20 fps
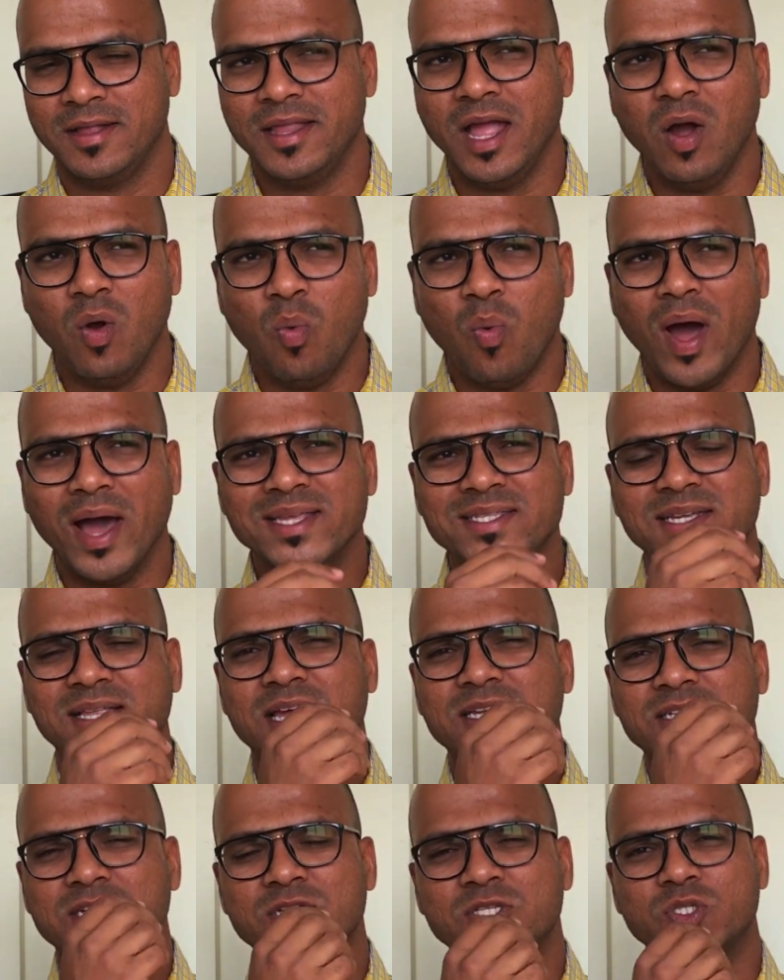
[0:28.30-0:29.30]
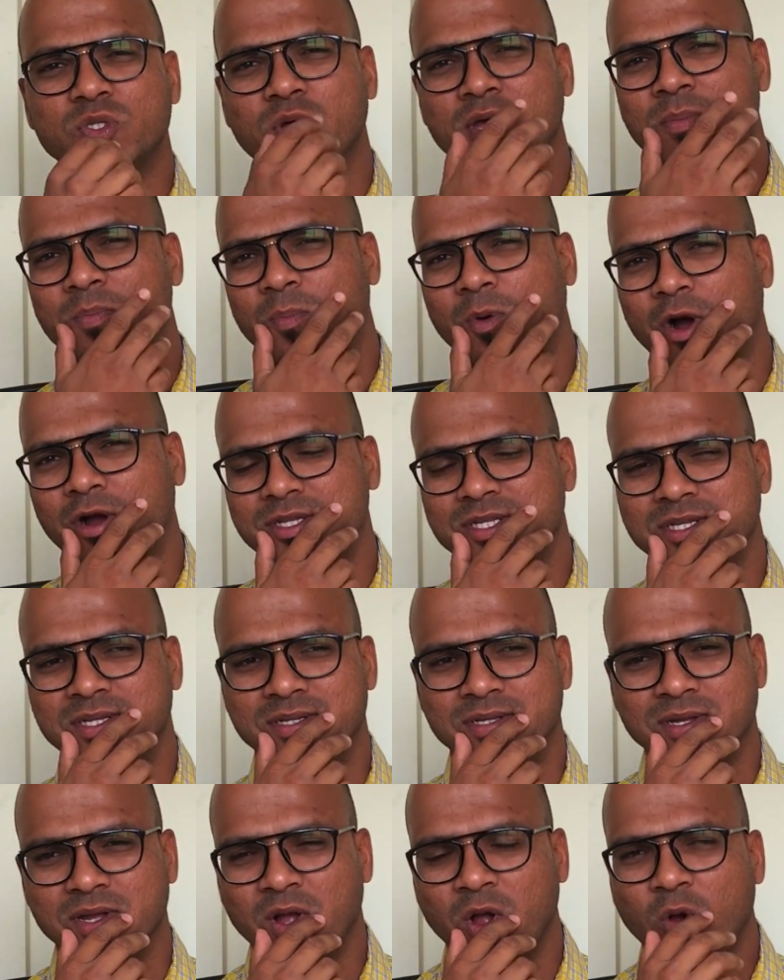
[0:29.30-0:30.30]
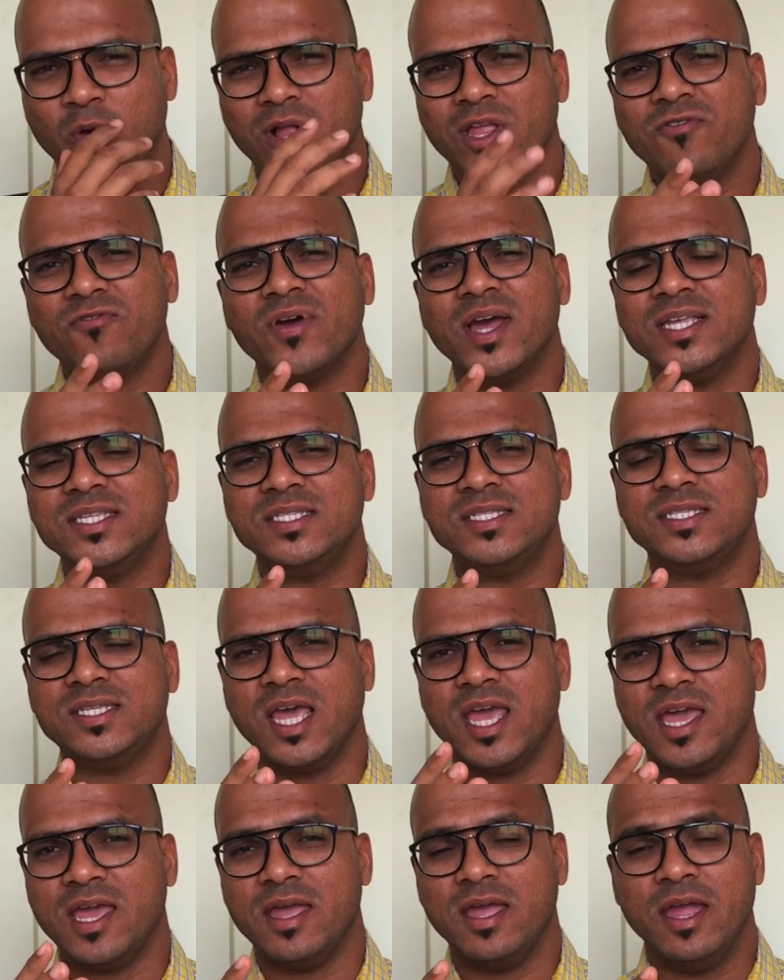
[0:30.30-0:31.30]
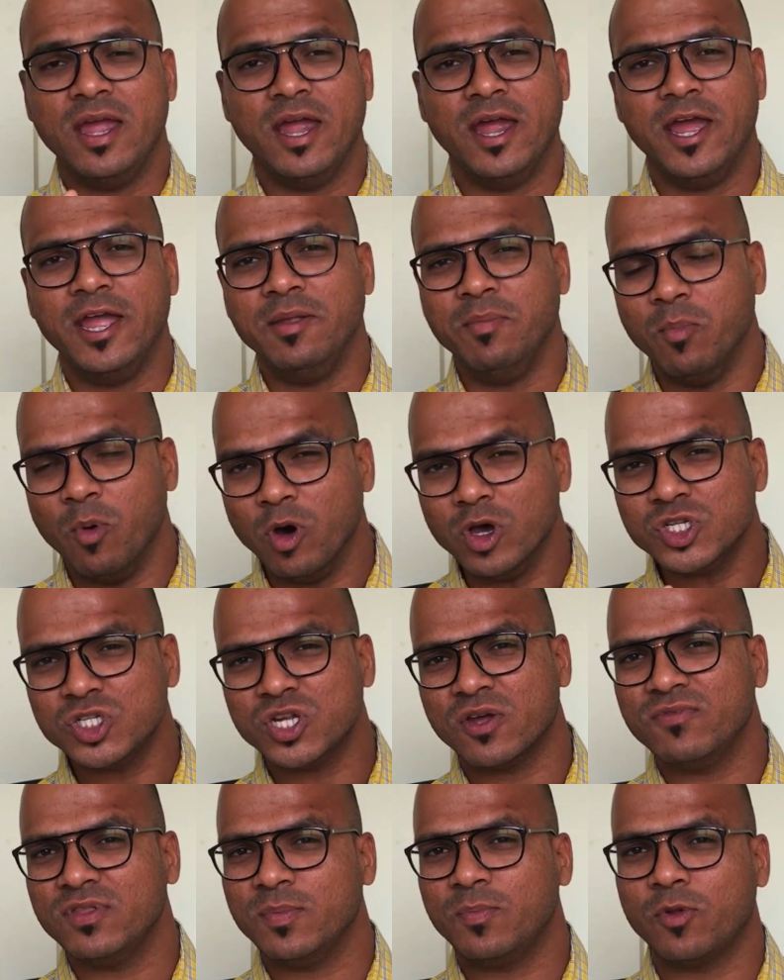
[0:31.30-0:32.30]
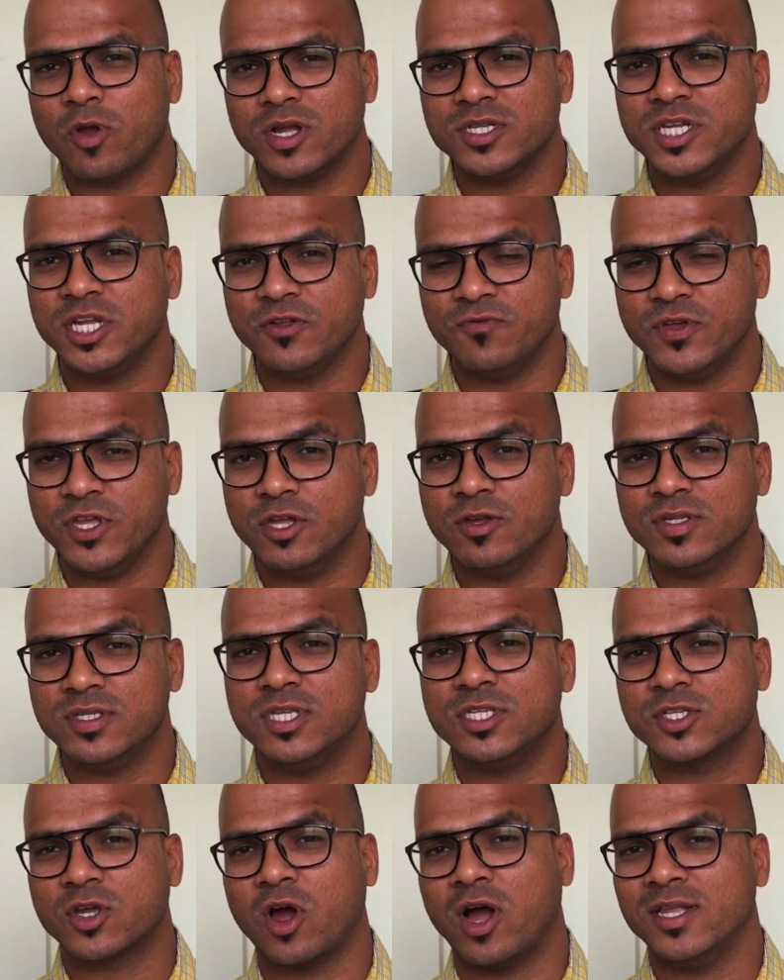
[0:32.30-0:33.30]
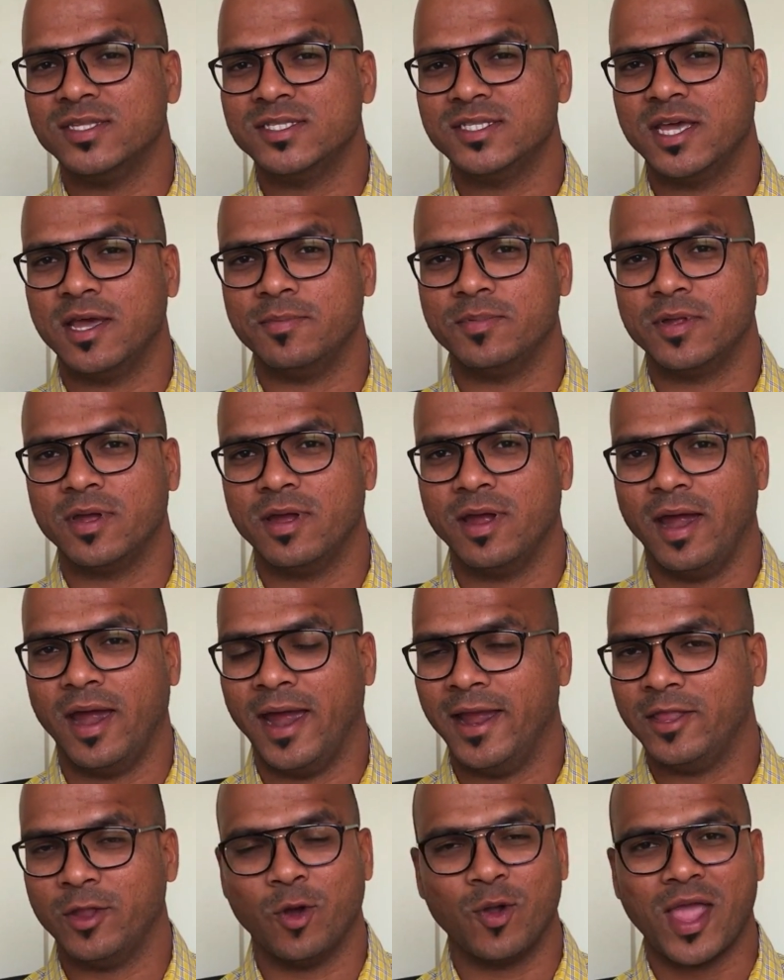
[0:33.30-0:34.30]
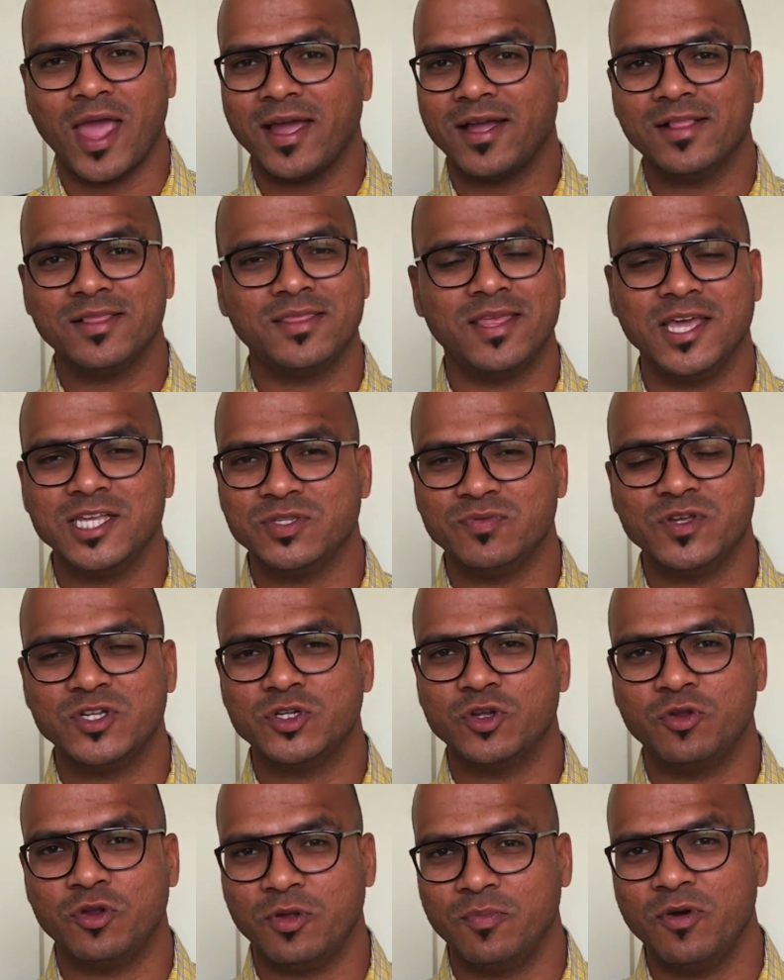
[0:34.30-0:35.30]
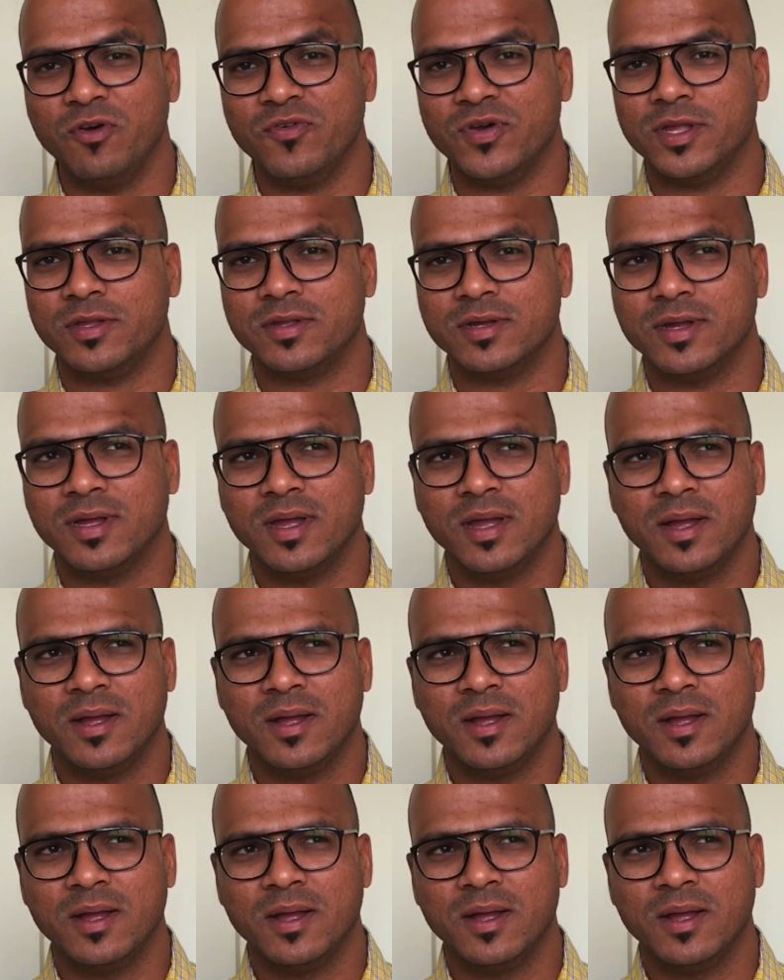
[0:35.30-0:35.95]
Now, why serialization is so important? What if I say in most of the project we use this concept and Oracle thinks we should remove it?